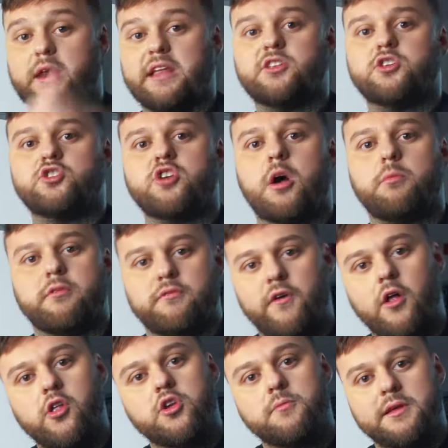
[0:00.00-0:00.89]
need to drop the
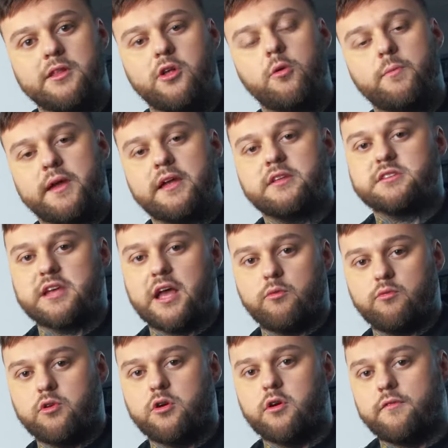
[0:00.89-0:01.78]
volume a little bit to
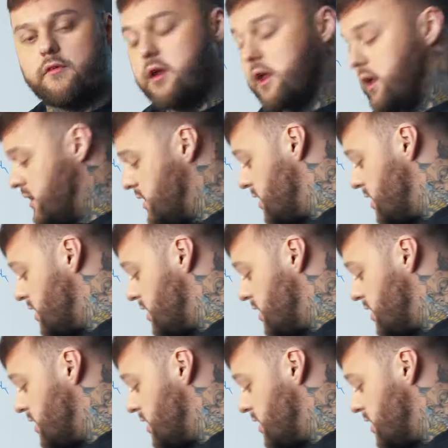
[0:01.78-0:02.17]
help recovery.